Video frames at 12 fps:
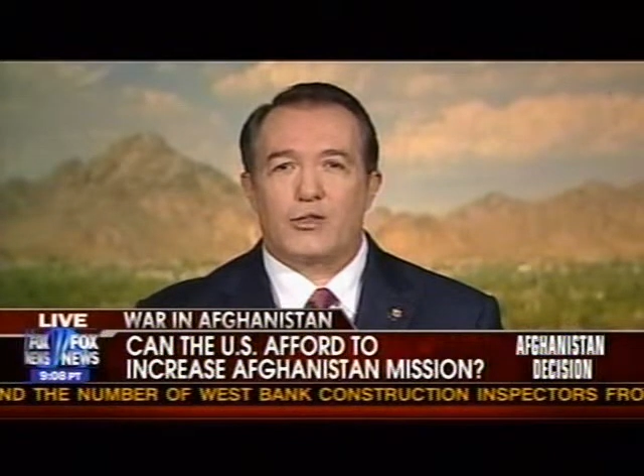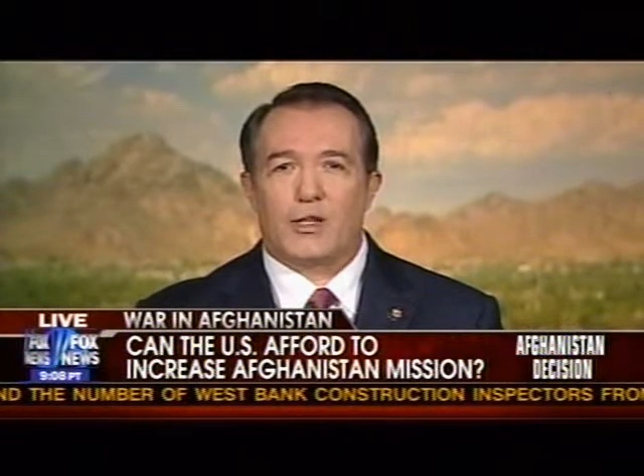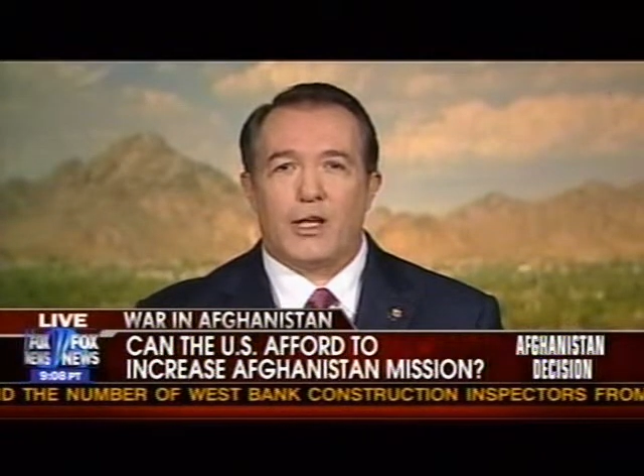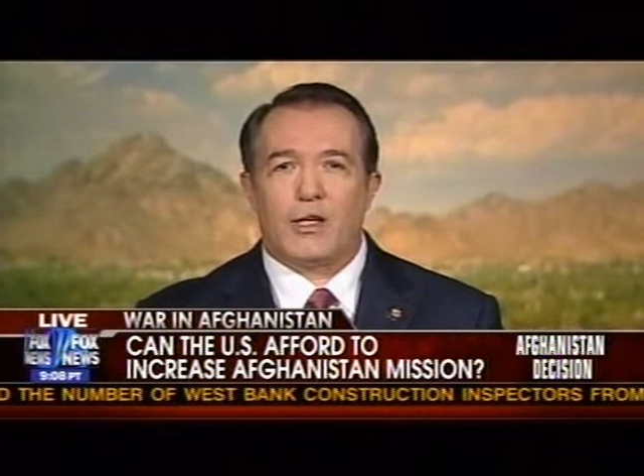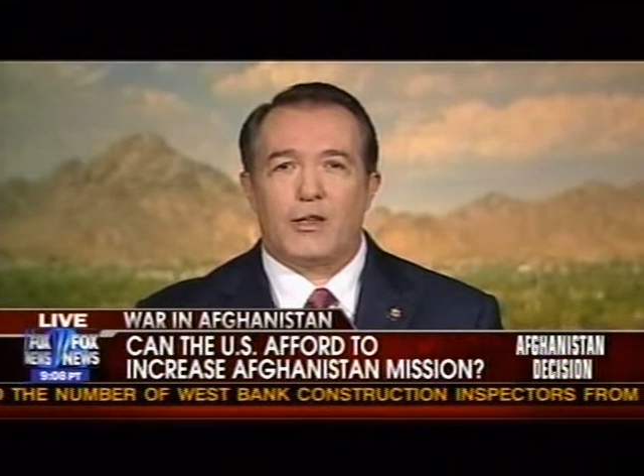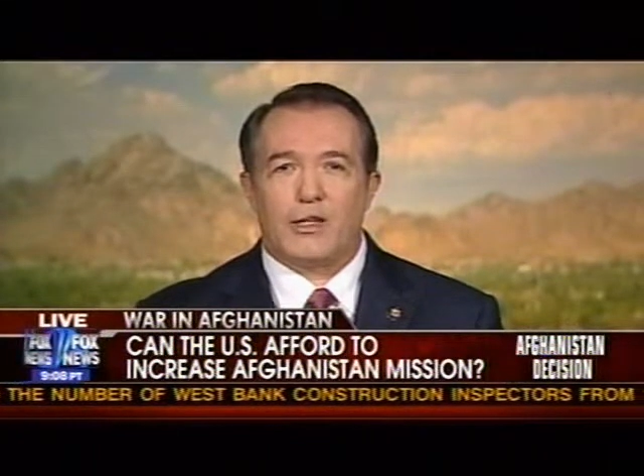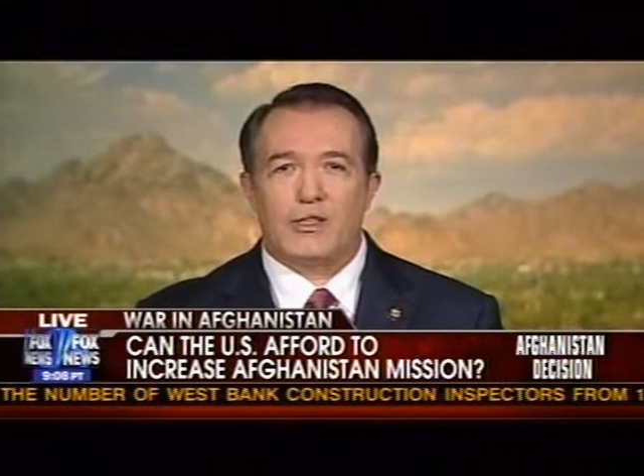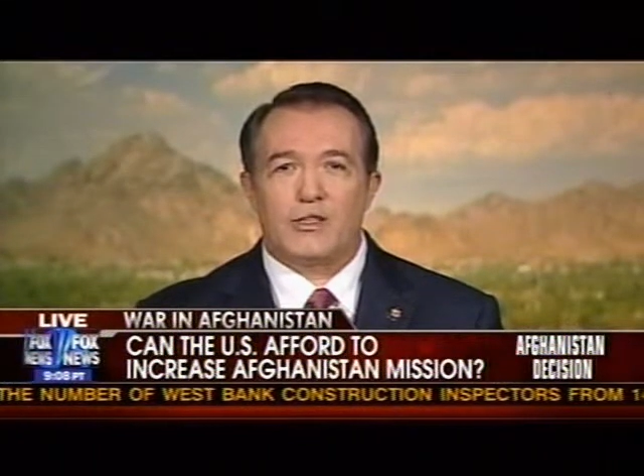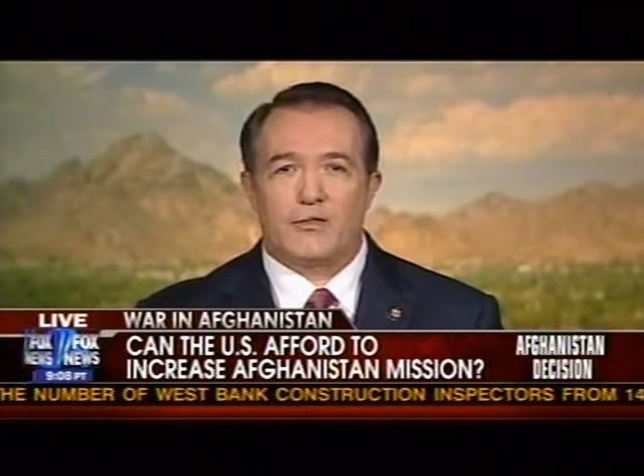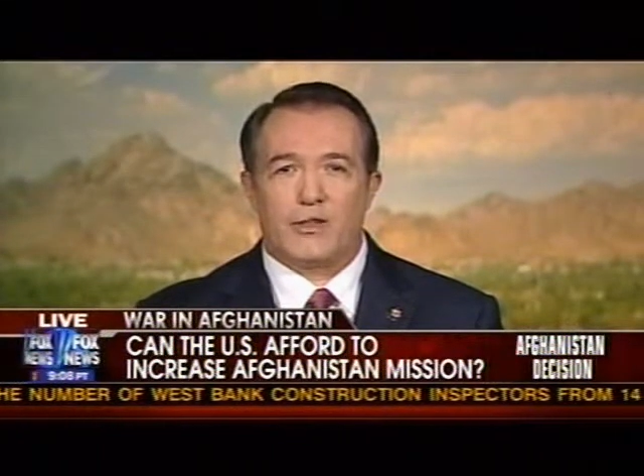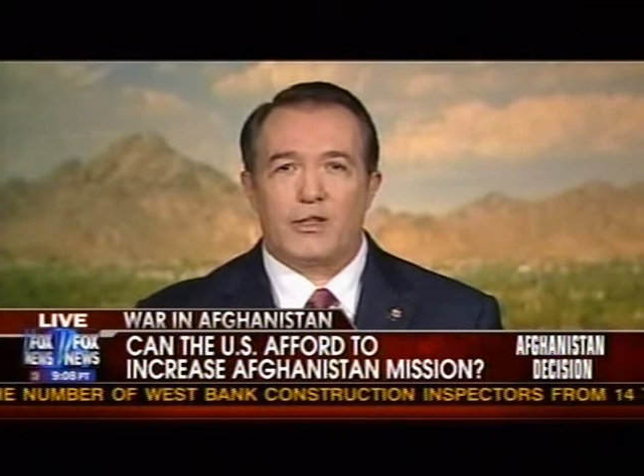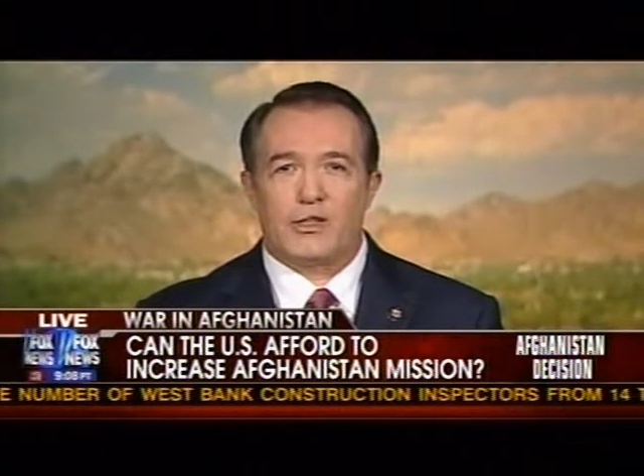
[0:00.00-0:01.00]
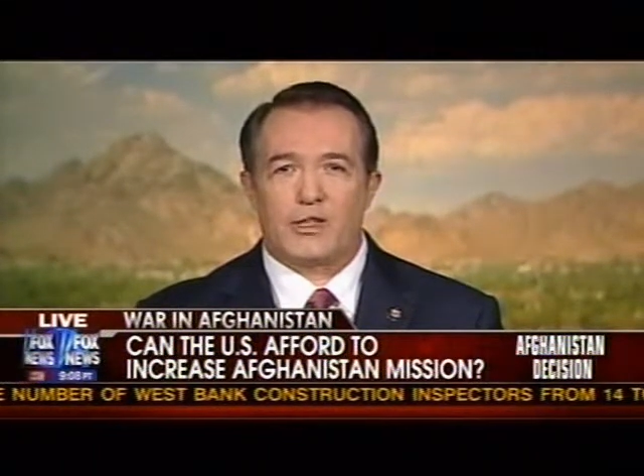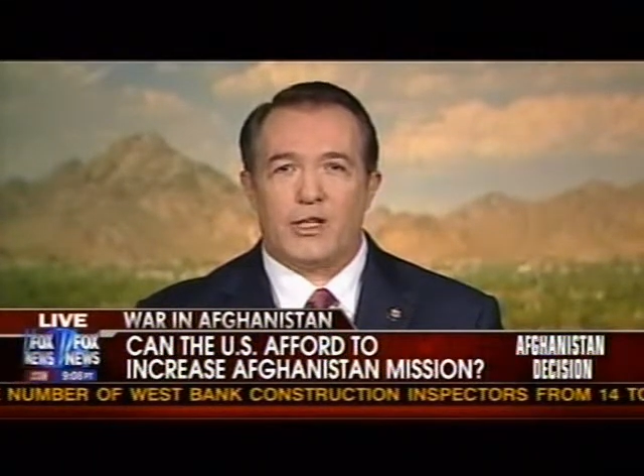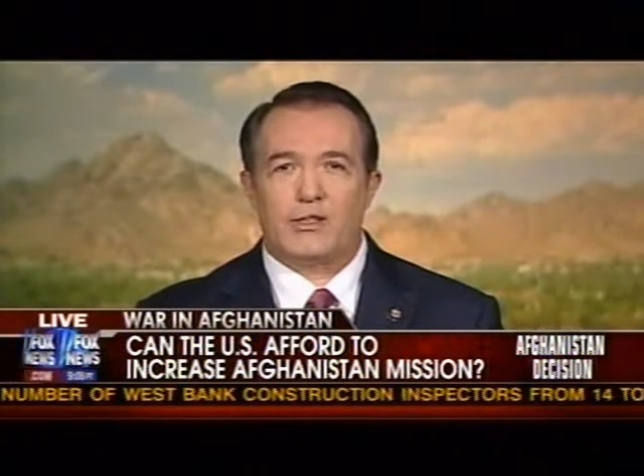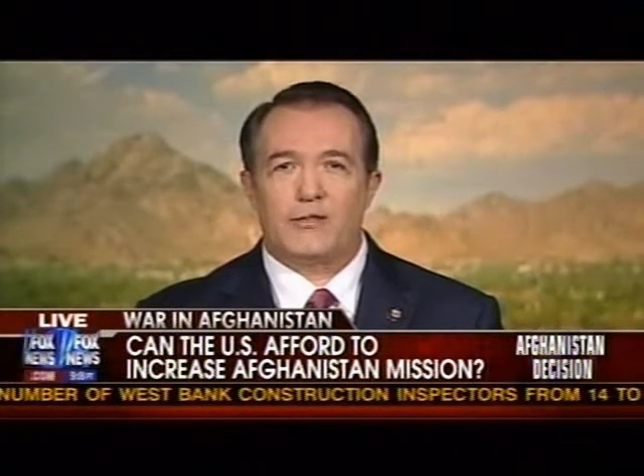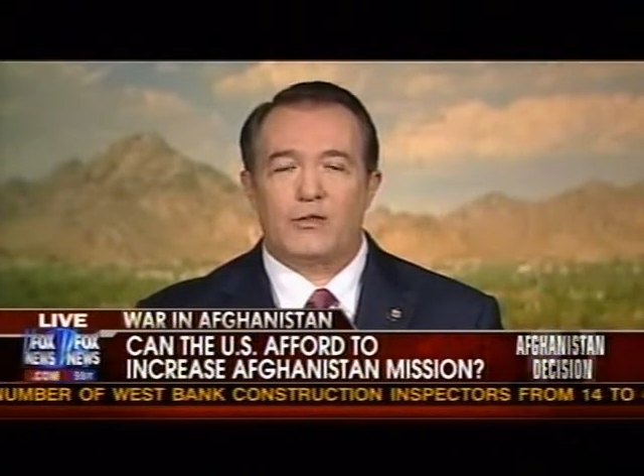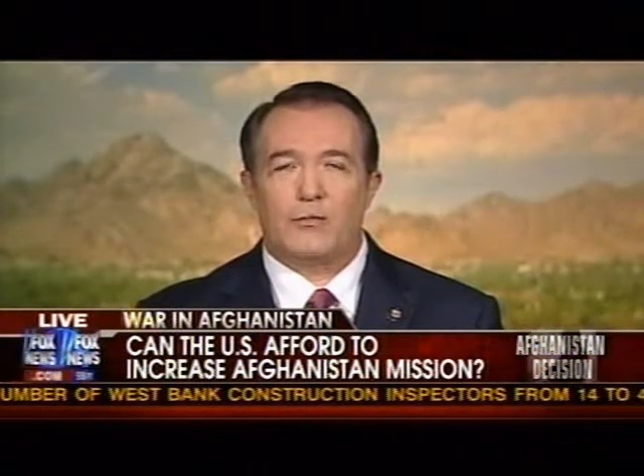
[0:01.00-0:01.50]
There's a lot of things he's very
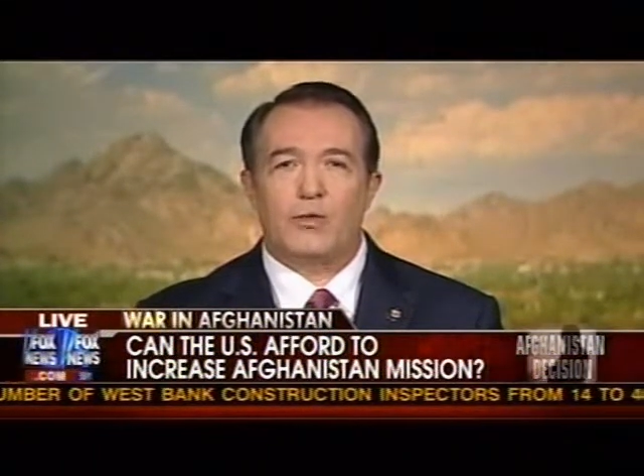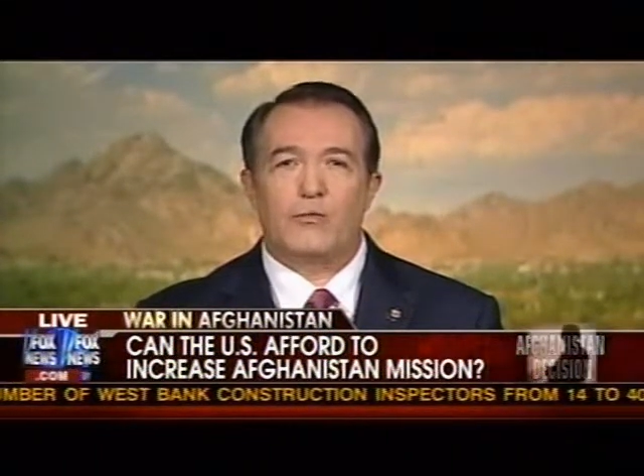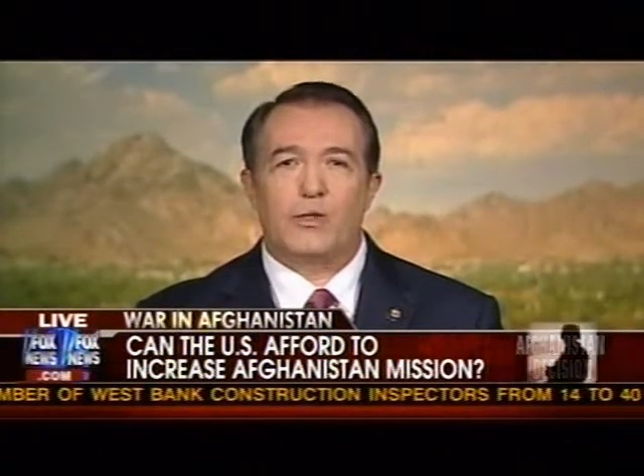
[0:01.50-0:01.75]
decisive on,